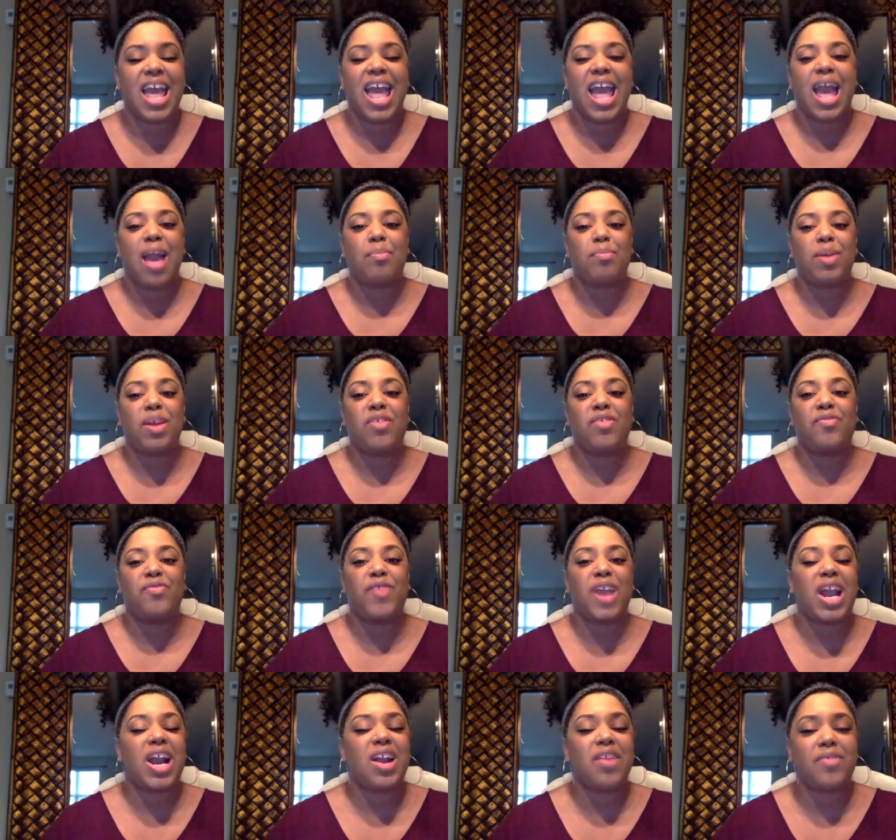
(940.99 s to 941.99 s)
and be
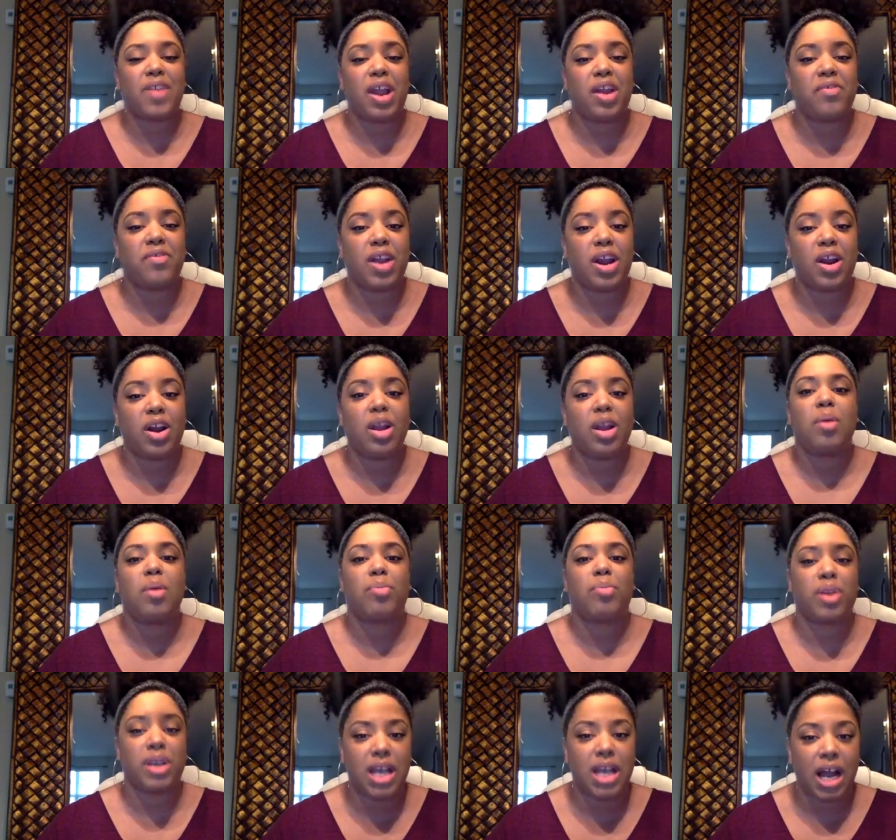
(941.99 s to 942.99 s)
very, very, very
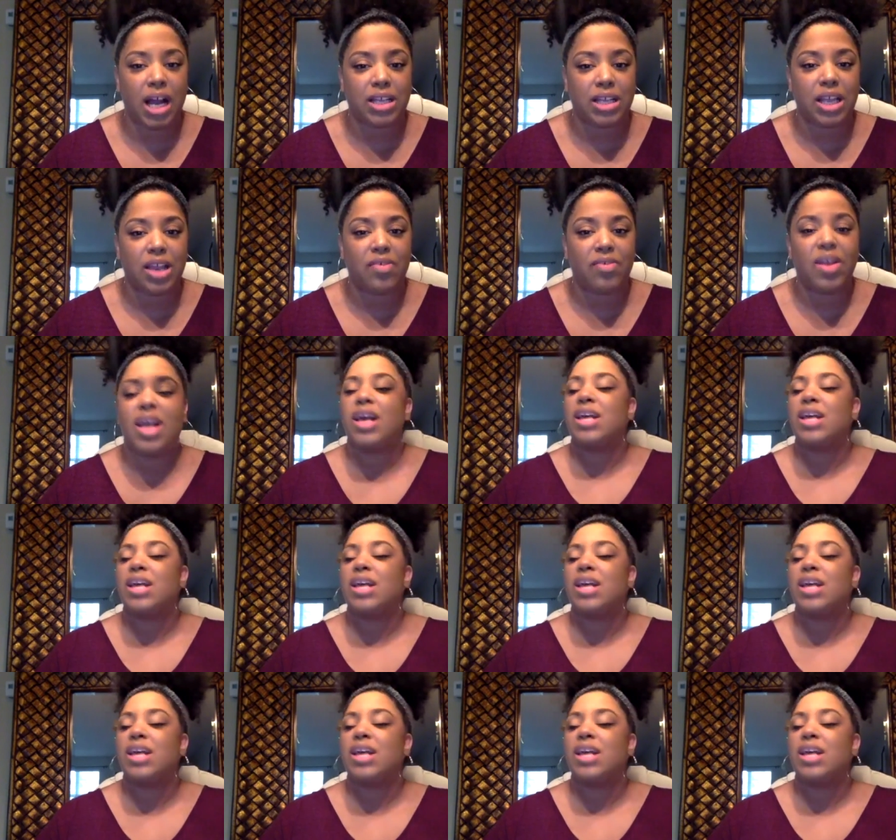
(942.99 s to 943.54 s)
productive.